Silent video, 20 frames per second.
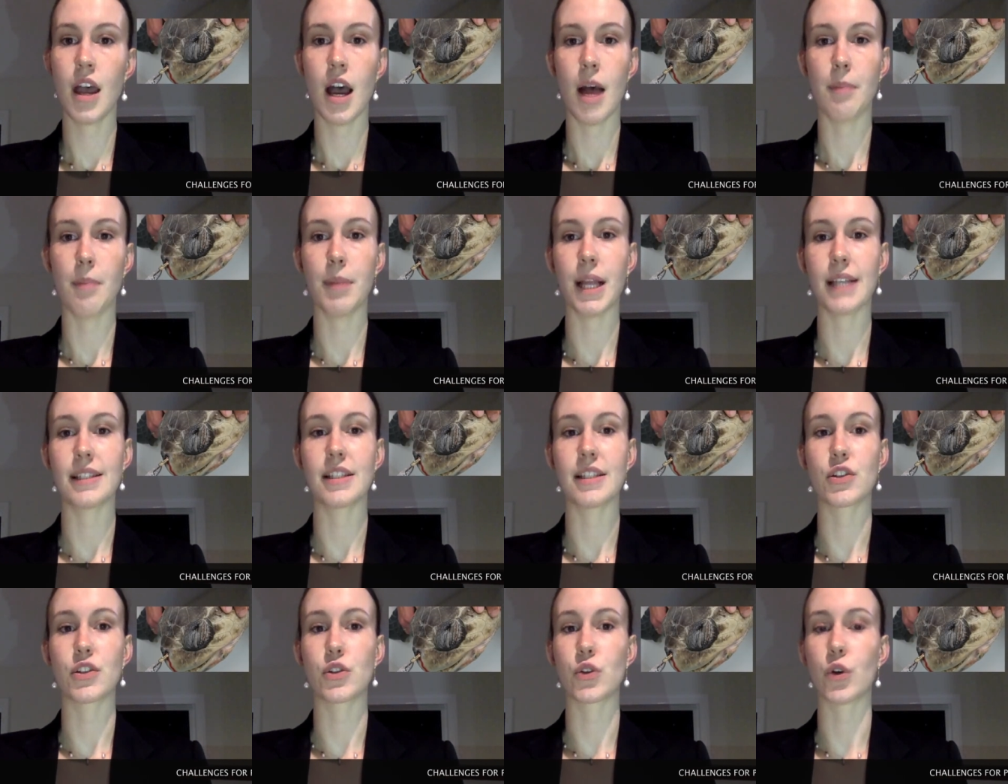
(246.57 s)
A
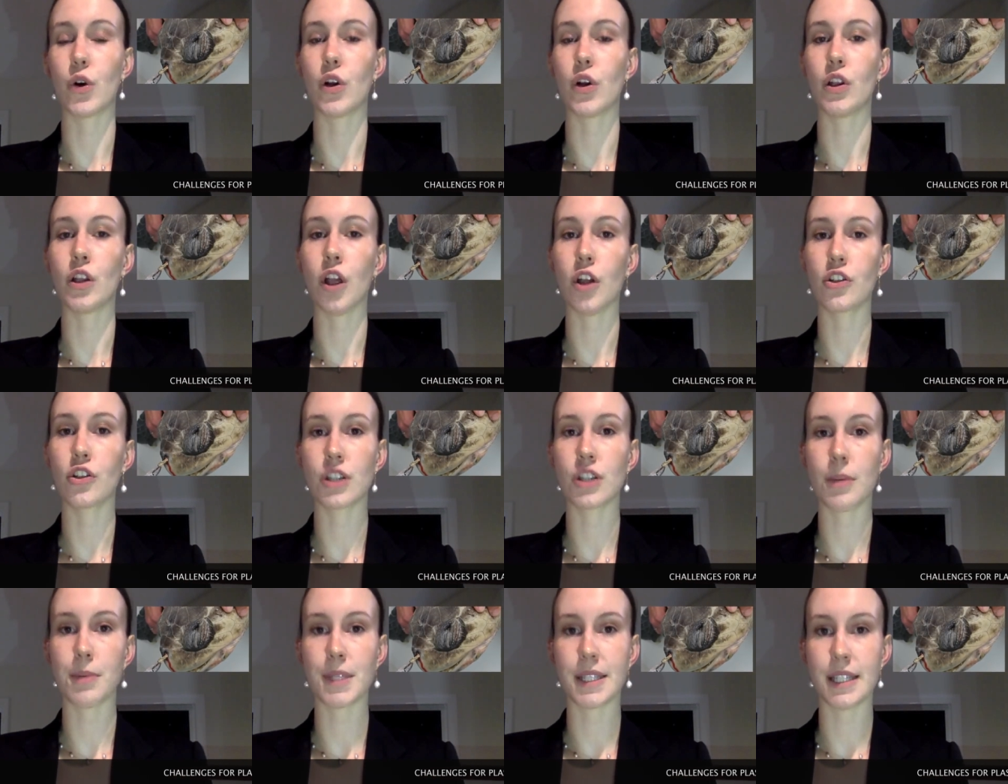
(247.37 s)
plastic straw lodged
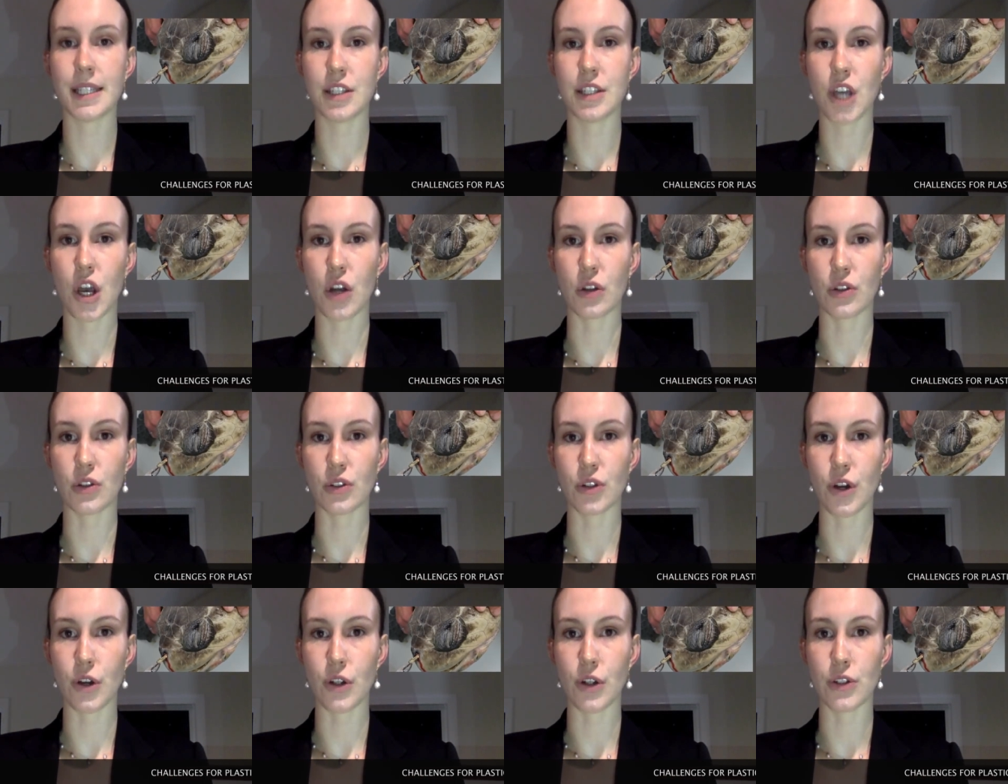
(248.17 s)
up a sea turtle's
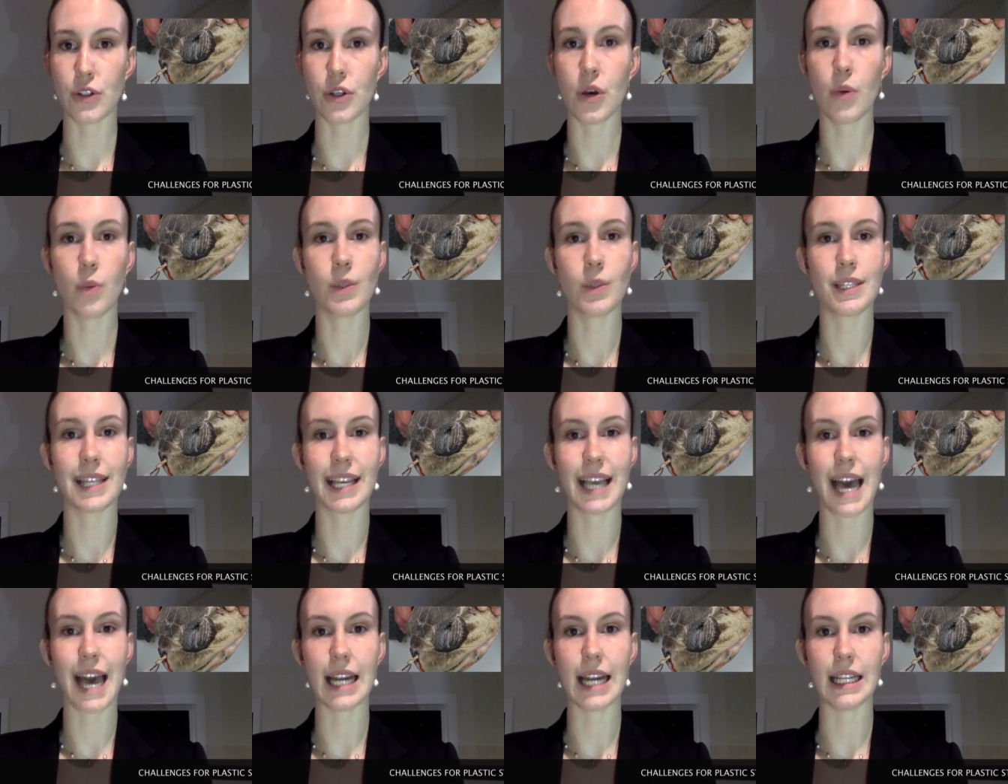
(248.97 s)
nose was the
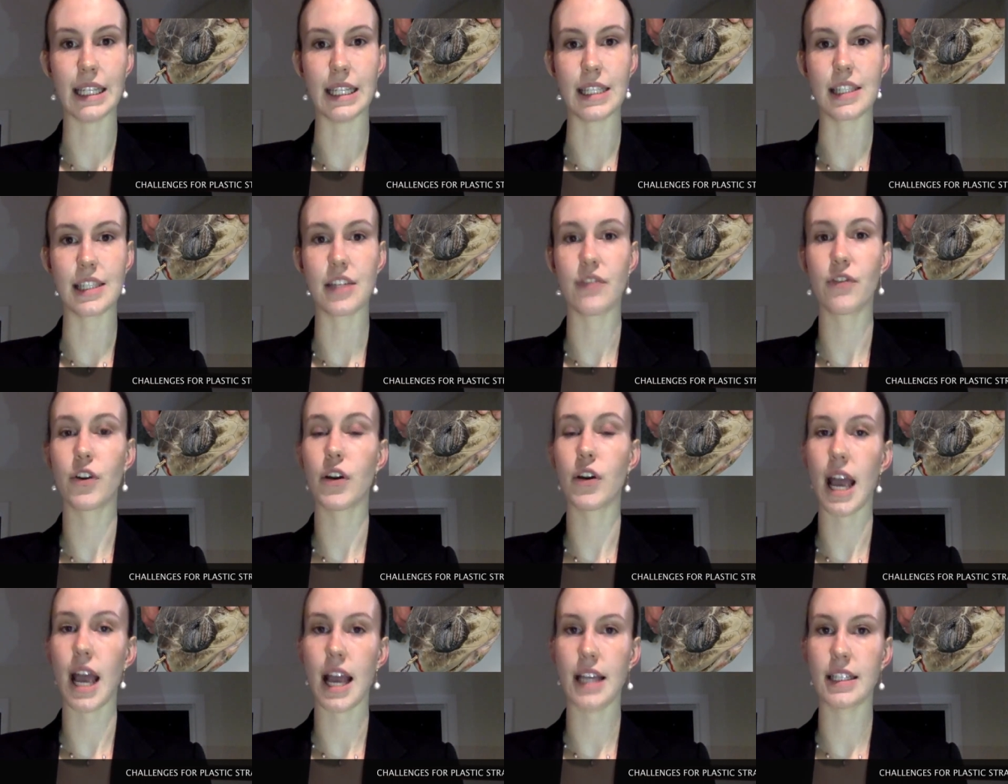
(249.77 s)
catalyst for
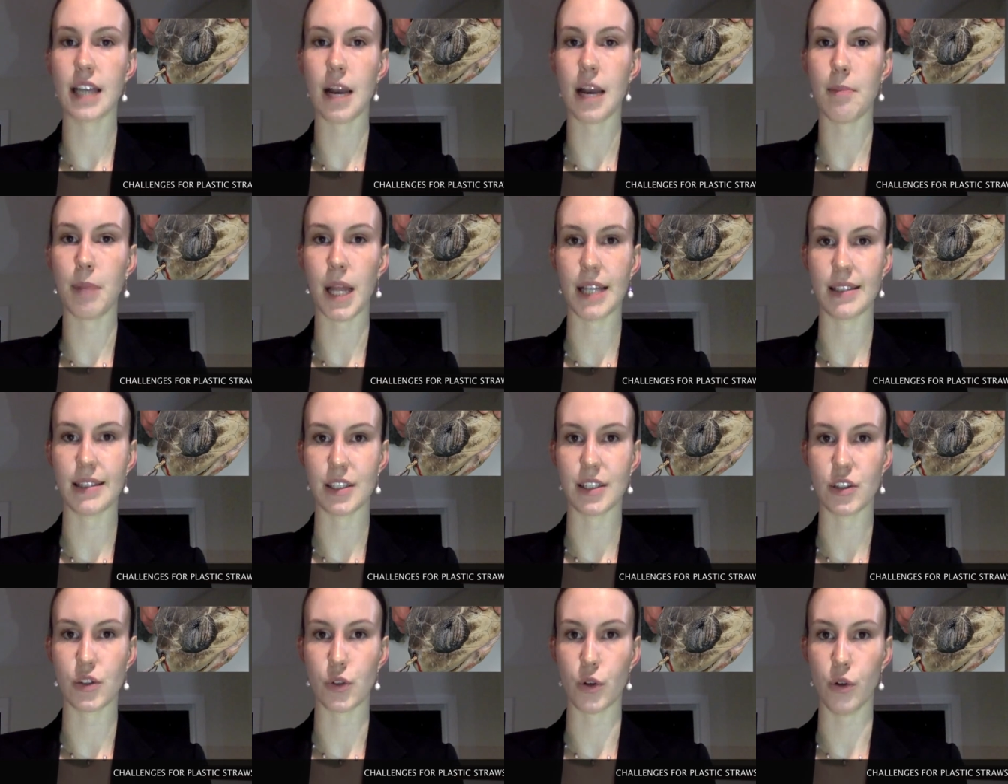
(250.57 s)
an
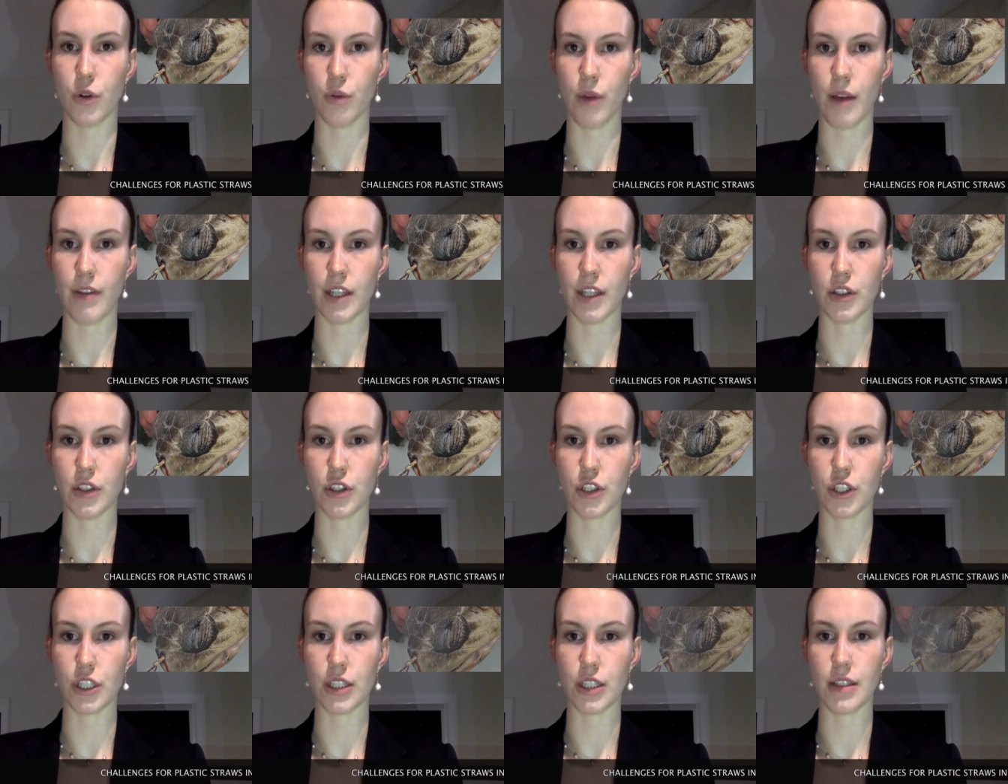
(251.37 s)
anti-plastic straw
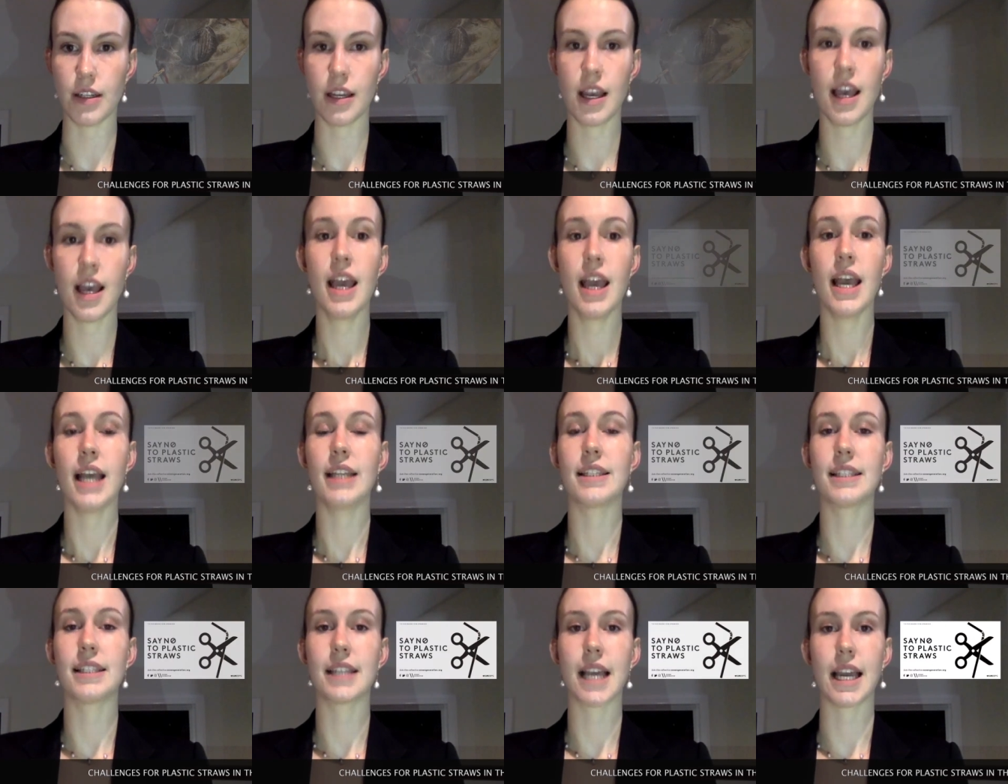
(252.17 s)
revolution,
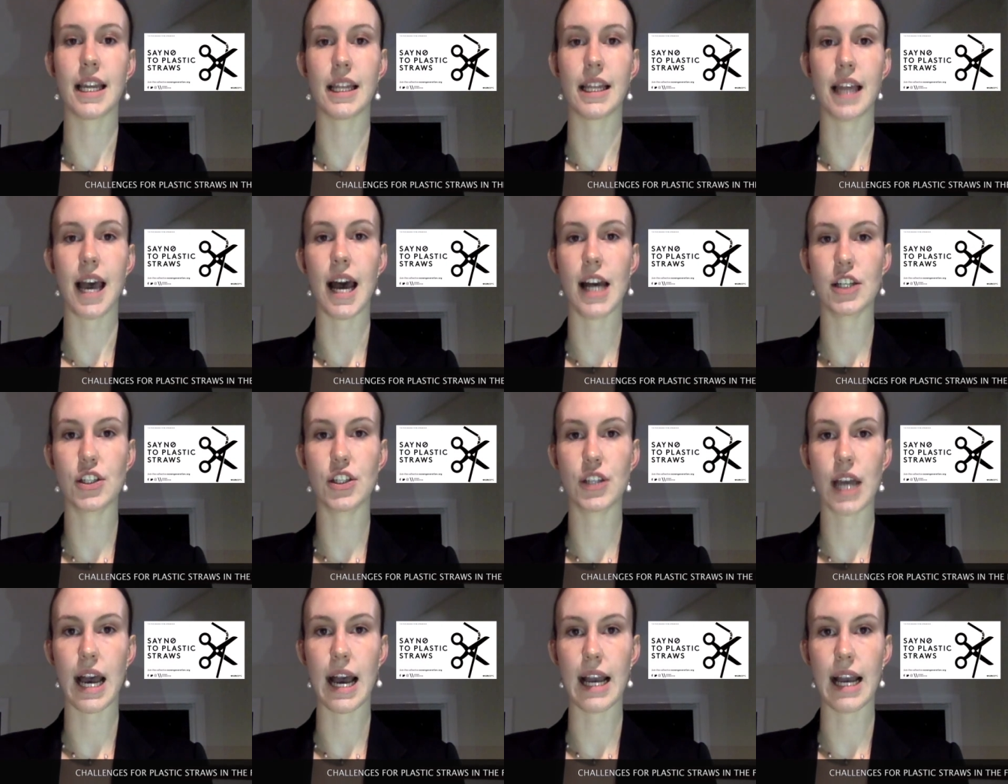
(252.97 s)
instigating the
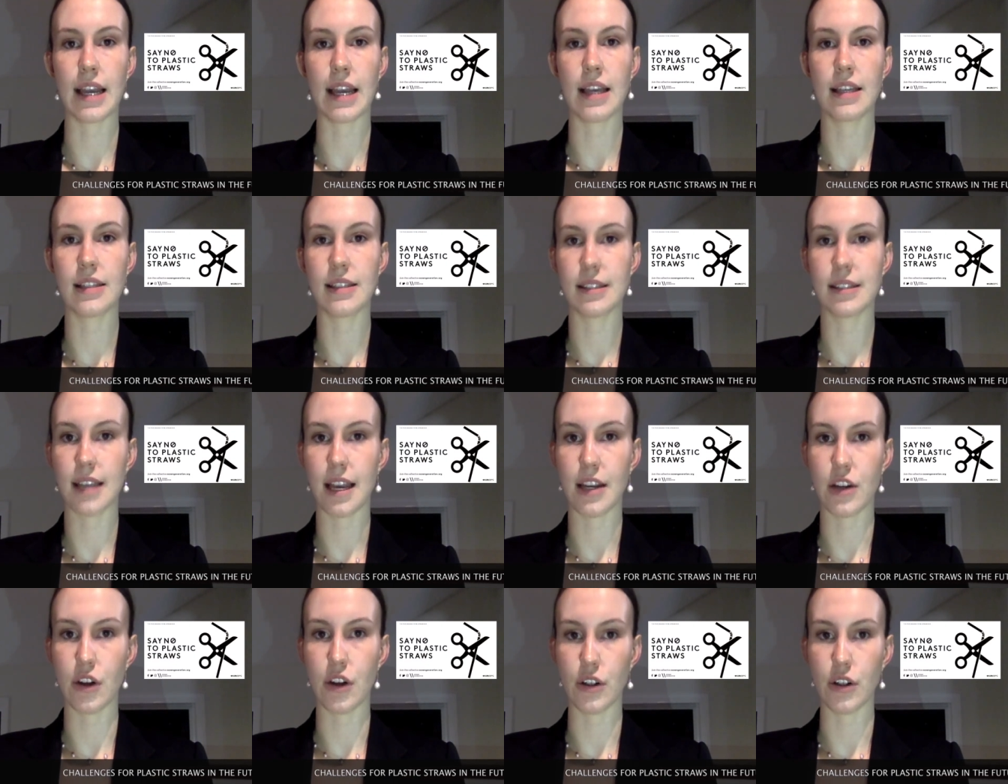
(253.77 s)
hashtag
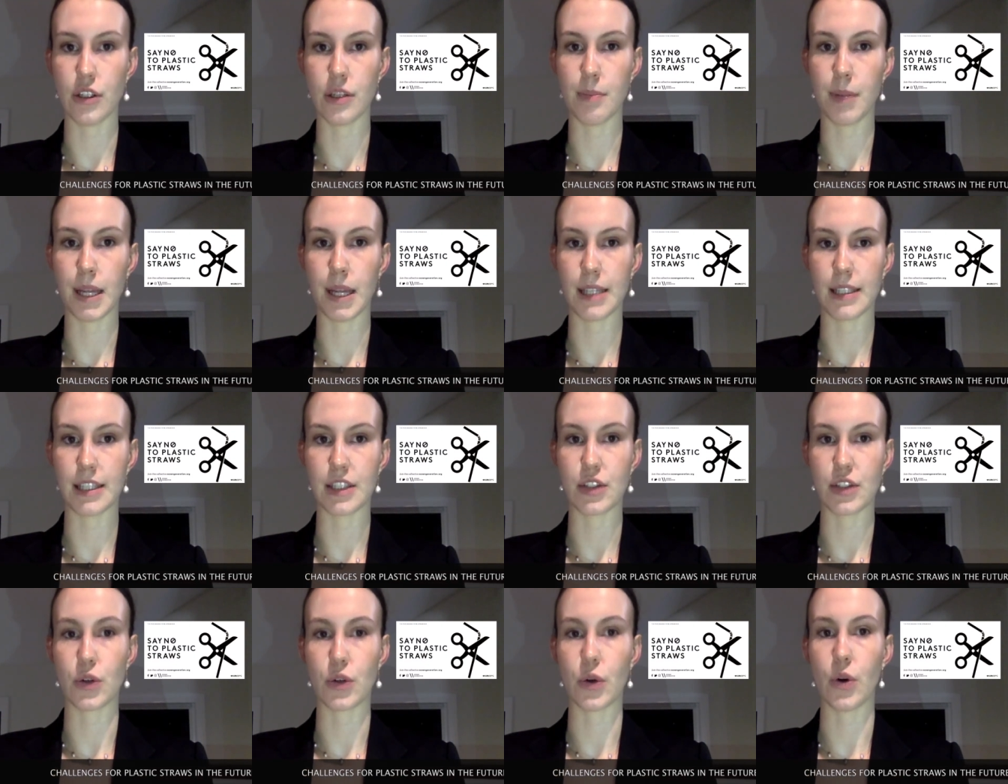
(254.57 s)

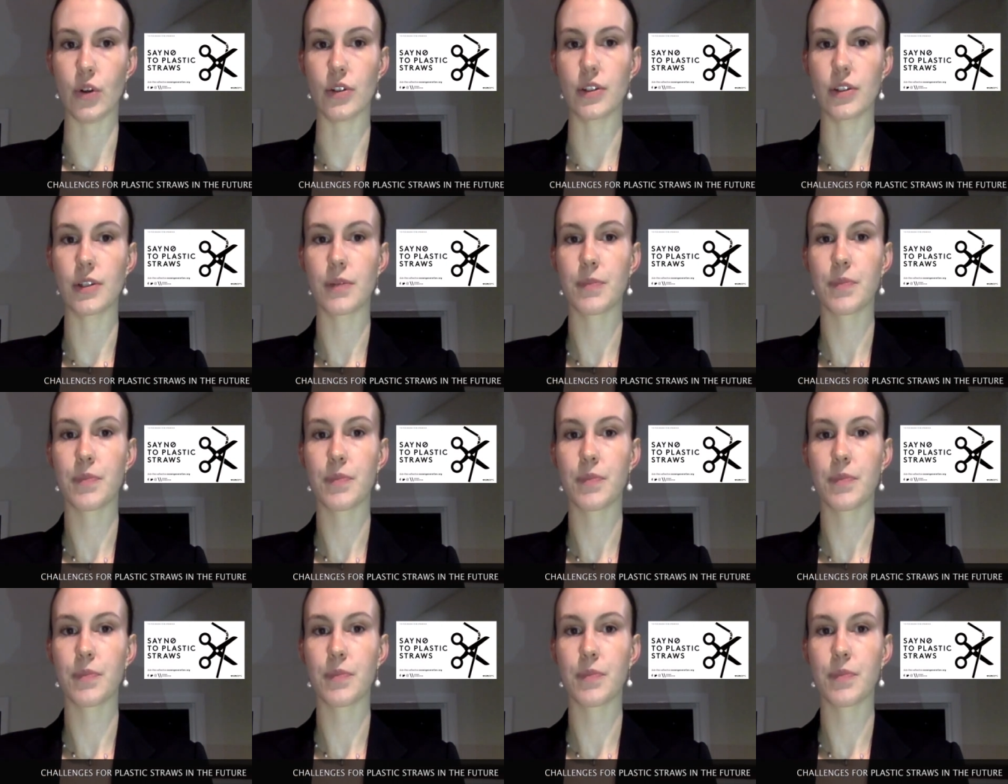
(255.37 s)
#SayNoToPlasticStraws.